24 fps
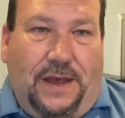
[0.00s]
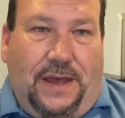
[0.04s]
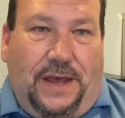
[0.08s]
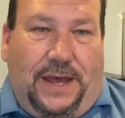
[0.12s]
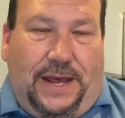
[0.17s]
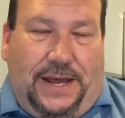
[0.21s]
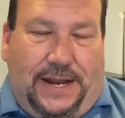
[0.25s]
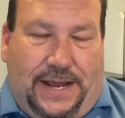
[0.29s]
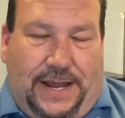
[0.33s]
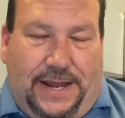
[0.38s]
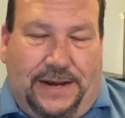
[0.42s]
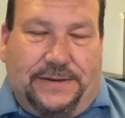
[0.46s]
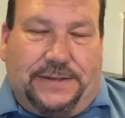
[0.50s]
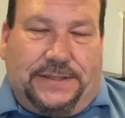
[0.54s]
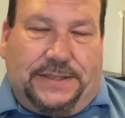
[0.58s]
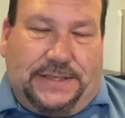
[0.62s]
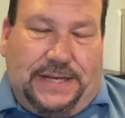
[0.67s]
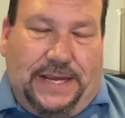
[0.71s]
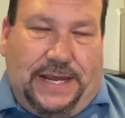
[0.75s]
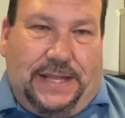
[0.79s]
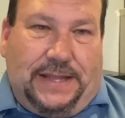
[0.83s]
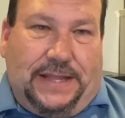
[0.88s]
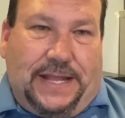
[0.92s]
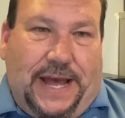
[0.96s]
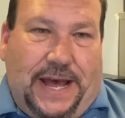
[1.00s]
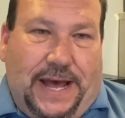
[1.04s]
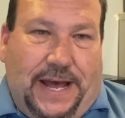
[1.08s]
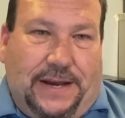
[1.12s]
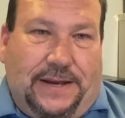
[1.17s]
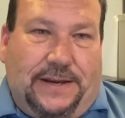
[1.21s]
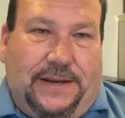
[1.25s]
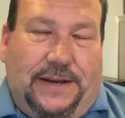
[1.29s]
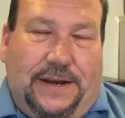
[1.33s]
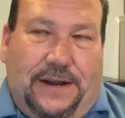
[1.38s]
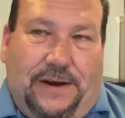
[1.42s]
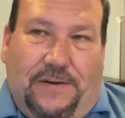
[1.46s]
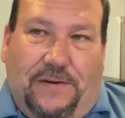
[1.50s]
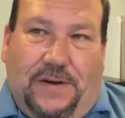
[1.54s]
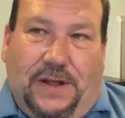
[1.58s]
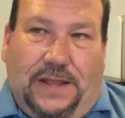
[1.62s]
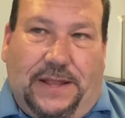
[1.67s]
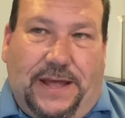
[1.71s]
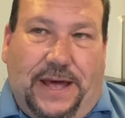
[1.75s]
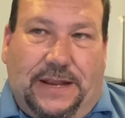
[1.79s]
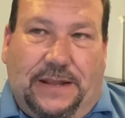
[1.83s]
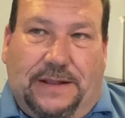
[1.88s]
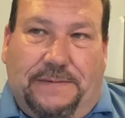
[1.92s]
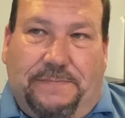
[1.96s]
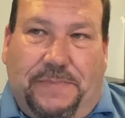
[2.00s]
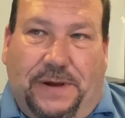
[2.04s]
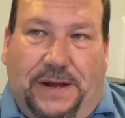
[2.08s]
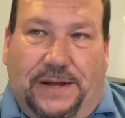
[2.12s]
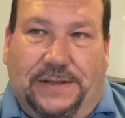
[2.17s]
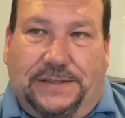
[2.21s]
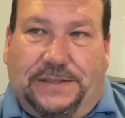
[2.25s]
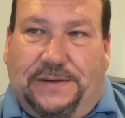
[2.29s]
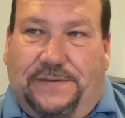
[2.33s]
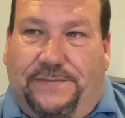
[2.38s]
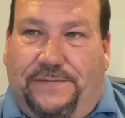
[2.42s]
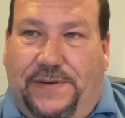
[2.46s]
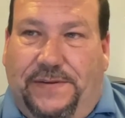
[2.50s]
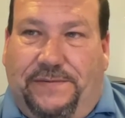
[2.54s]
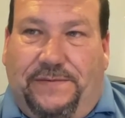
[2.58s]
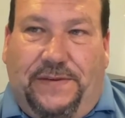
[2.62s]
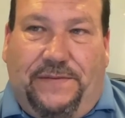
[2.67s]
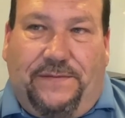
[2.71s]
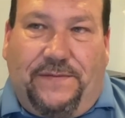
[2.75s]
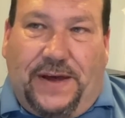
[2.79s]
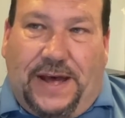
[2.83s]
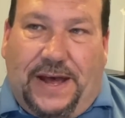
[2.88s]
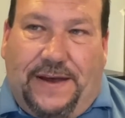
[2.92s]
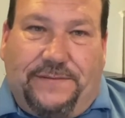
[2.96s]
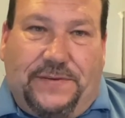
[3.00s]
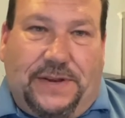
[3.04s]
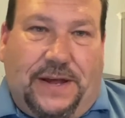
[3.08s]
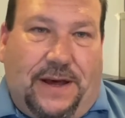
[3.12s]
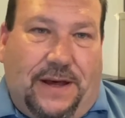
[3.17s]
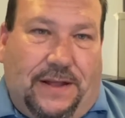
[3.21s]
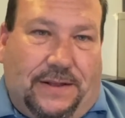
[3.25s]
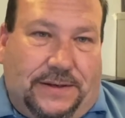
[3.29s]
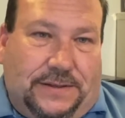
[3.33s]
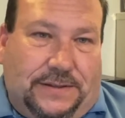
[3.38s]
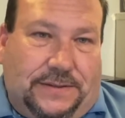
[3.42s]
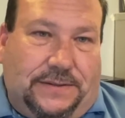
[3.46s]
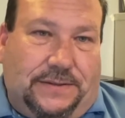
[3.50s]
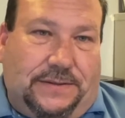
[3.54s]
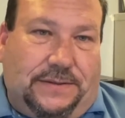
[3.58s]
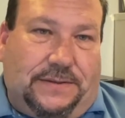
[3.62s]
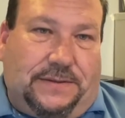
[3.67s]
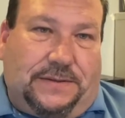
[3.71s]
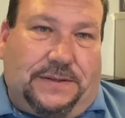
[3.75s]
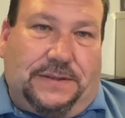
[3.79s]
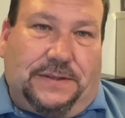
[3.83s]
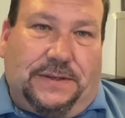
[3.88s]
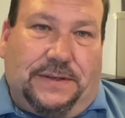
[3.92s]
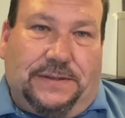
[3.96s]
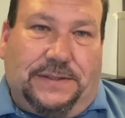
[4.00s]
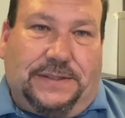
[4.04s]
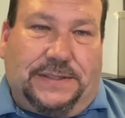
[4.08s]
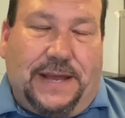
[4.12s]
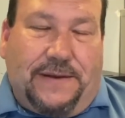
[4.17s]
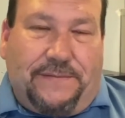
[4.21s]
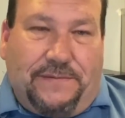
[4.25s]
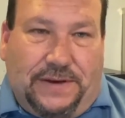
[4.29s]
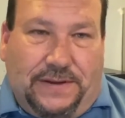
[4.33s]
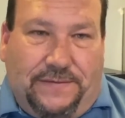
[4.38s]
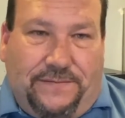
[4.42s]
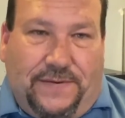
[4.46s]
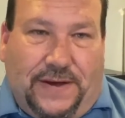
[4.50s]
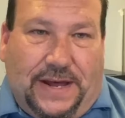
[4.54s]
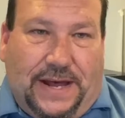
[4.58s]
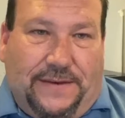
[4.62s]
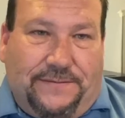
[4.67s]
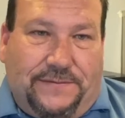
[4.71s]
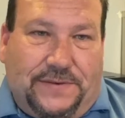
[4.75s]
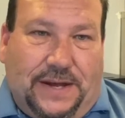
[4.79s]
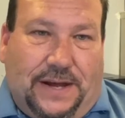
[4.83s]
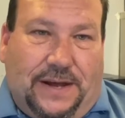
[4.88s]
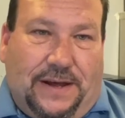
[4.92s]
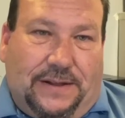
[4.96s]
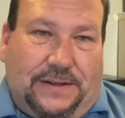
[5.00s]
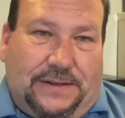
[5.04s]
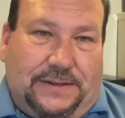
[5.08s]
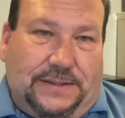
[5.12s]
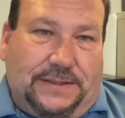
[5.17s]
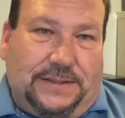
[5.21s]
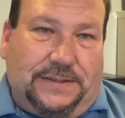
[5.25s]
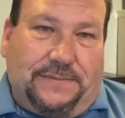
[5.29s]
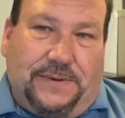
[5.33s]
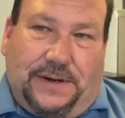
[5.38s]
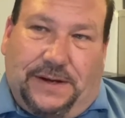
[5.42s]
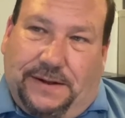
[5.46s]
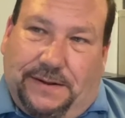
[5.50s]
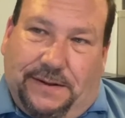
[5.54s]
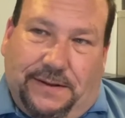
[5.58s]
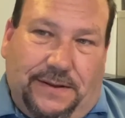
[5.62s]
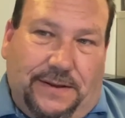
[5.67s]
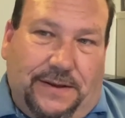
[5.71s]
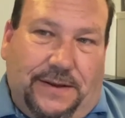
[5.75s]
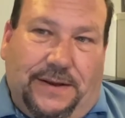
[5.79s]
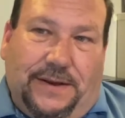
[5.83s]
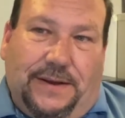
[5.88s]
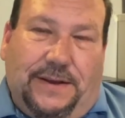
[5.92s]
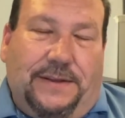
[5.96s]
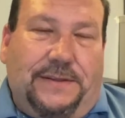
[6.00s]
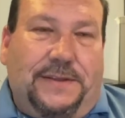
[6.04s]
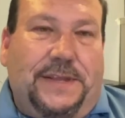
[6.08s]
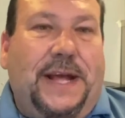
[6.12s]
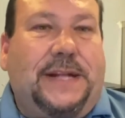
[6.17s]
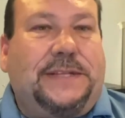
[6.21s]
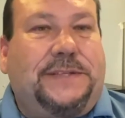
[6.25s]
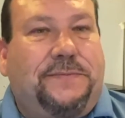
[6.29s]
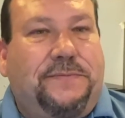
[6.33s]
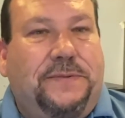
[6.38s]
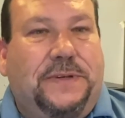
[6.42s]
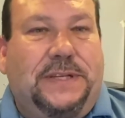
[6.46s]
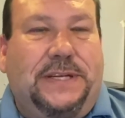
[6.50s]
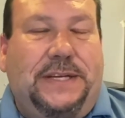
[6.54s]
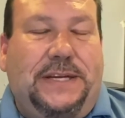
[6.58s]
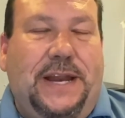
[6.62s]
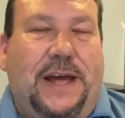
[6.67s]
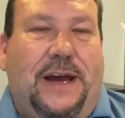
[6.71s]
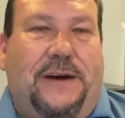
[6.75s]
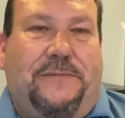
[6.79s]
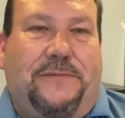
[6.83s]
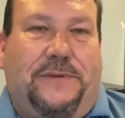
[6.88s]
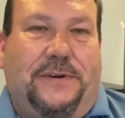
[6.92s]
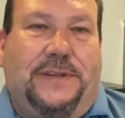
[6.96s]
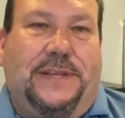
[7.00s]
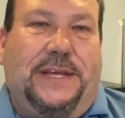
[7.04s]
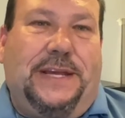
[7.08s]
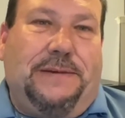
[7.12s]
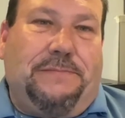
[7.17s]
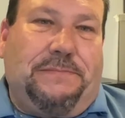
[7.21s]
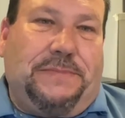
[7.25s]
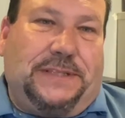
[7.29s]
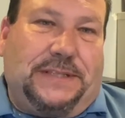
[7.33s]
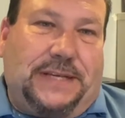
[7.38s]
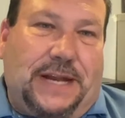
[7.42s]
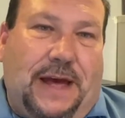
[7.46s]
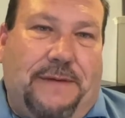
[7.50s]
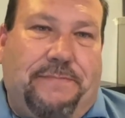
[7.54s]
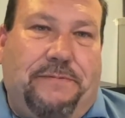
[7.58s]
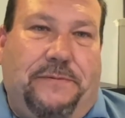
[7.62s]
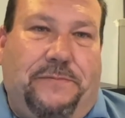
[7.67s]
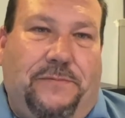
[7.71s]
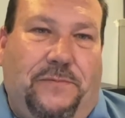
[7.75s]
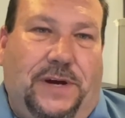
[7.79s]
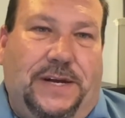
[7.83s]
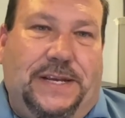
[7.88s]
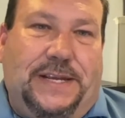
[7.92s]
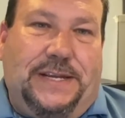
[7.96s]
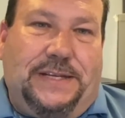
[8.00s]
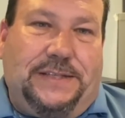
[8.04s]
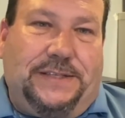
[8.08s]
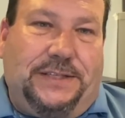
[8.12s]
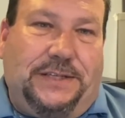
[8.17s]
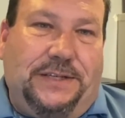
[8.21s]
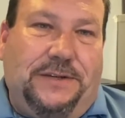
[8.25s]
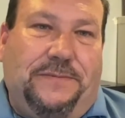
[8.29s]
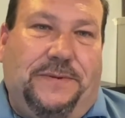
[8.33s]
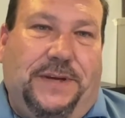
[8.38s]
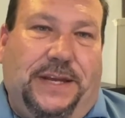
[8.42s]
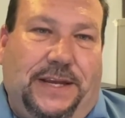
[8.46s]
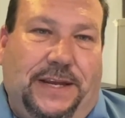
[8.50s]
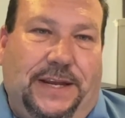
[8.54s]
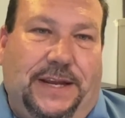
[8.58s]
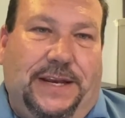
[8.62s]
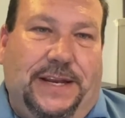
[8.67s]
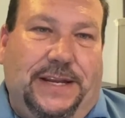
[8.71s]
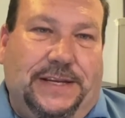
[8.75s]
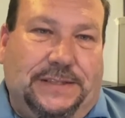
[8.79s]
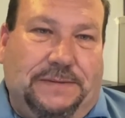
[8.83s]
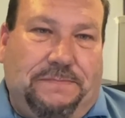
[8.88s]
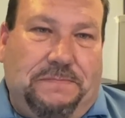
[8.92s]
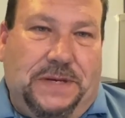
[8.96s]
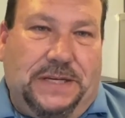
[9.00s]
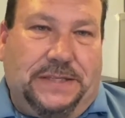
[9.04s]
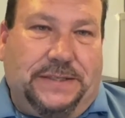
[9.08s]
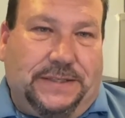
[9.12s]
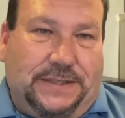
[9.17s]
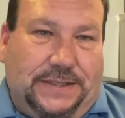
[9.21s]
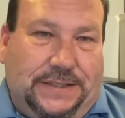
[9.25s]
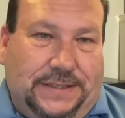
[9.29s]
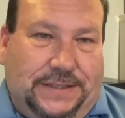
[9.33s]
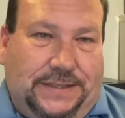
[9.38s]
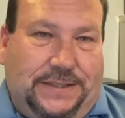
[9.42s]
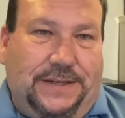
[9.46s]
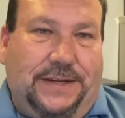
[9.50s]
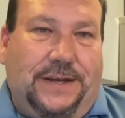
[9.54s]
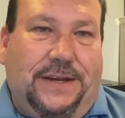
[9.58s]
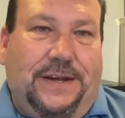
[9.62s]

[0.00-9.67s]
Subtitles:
And I understand that, a lot of the bonds are $55 or $75. Well, that's really not worth him stopping what he's doing in his business